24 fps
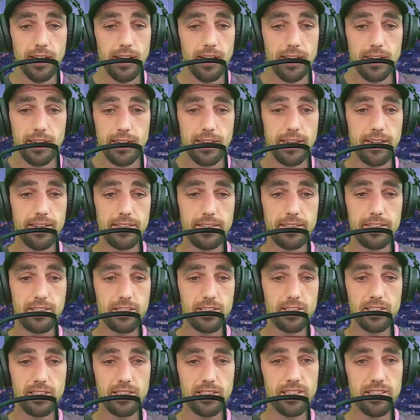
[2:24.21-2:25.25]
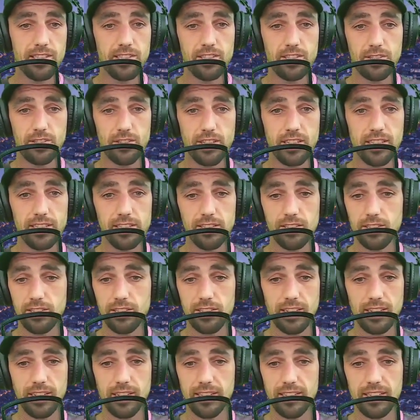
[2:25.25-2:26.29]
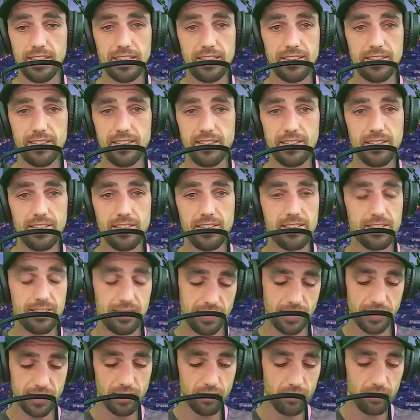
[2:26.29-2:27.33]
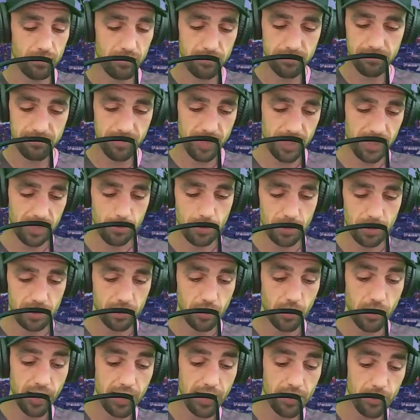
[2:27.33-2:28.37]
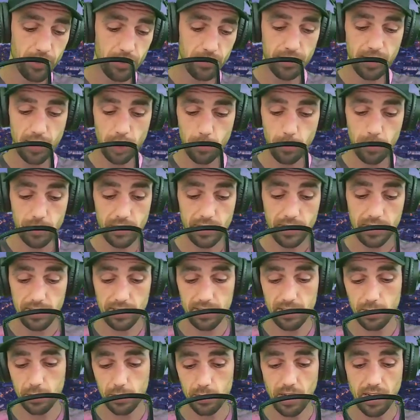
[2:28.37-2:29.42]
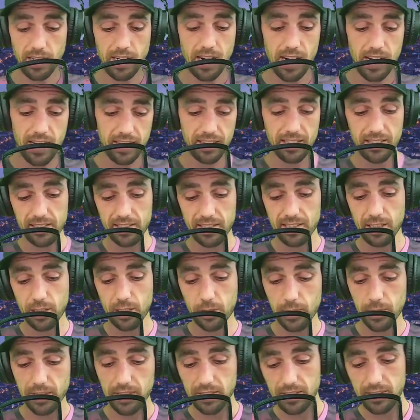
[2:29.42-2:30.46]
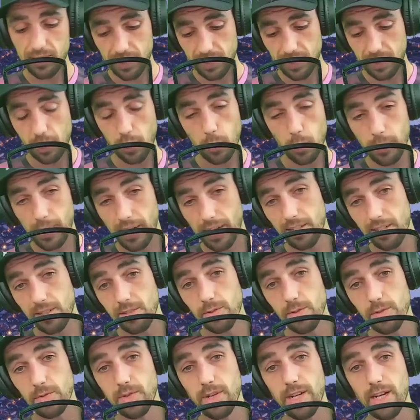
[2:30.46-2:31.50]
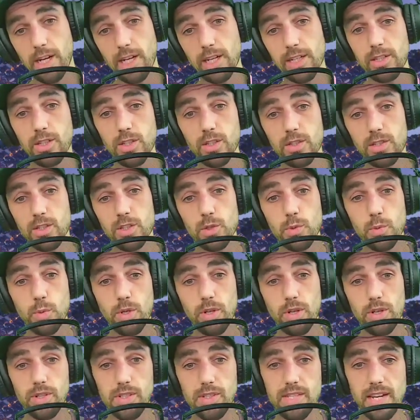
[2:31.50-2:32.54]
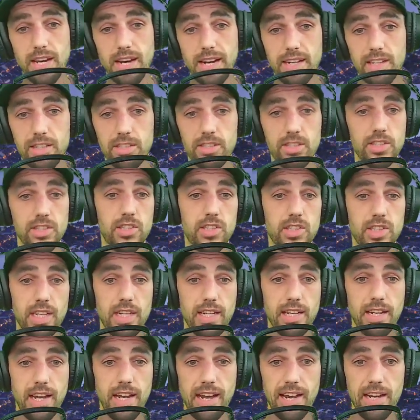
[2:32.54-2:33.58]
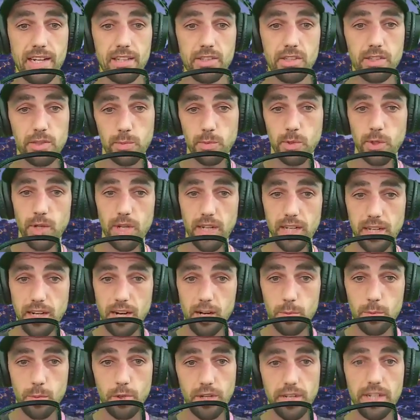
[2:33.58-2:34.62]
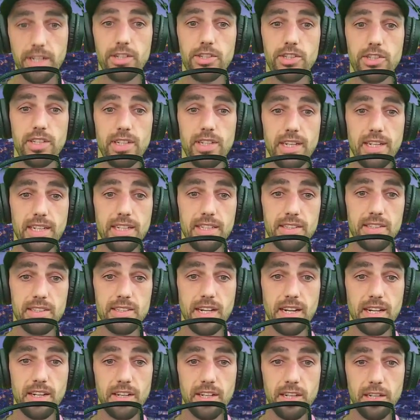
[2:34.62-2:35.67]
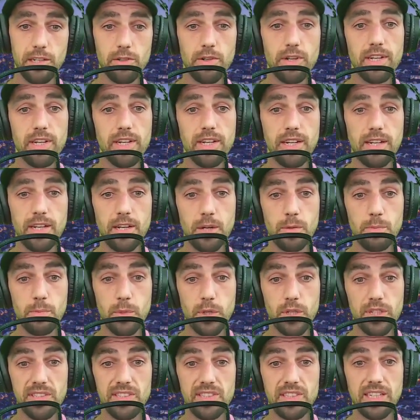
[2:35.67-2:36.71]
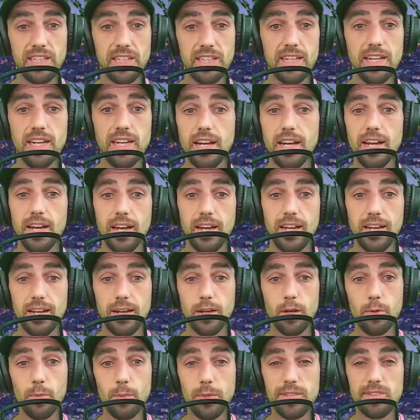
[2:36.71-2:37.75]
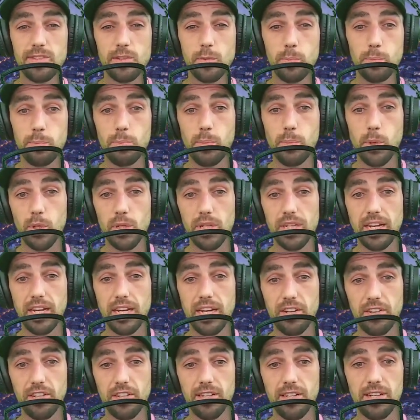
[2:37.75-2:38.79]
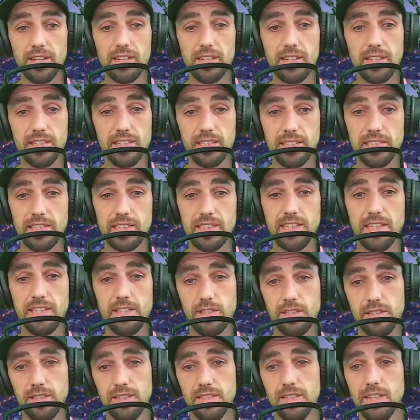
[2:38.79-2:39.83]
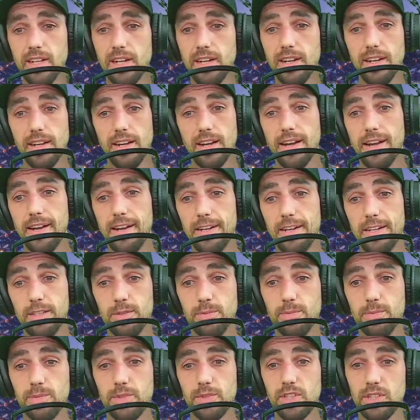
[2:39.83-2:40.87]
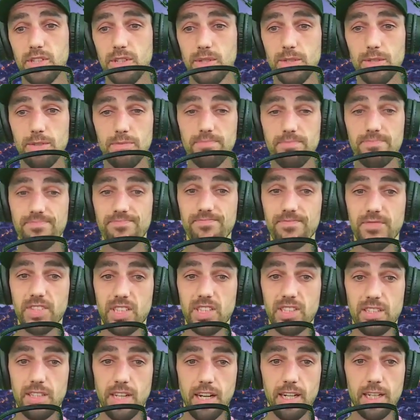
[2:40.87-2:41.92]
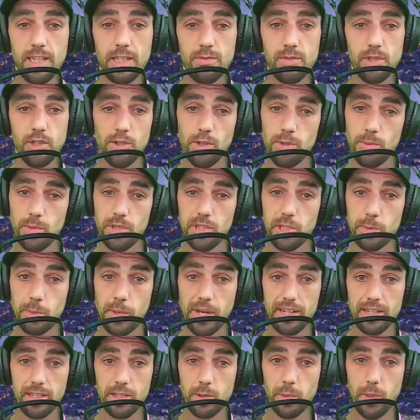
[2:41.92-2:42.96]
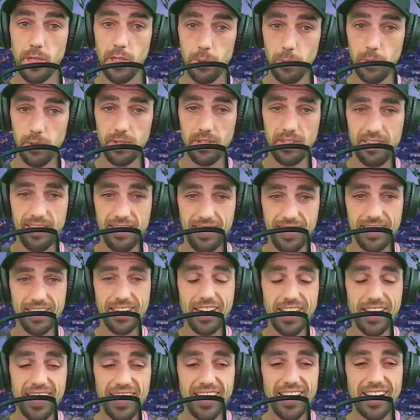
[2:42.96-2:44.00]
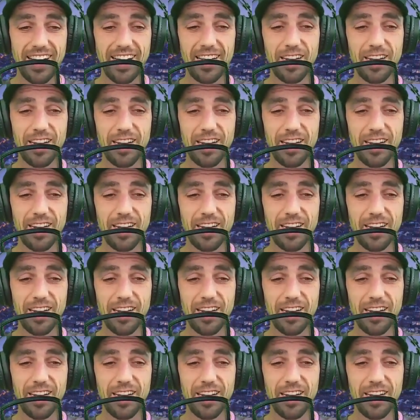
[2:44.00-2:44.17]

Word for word: yeah, it's just it's strange uh, that this is kind of yeah, what's going on over there. But the guys who got caught in this anyway, they say they're a part of uh, the, the world's largest uh, hash smuggling operation that gets carried out uh, by sea. Um, it's a Bulgarian organization, um, so it's not even run by Spanish people. and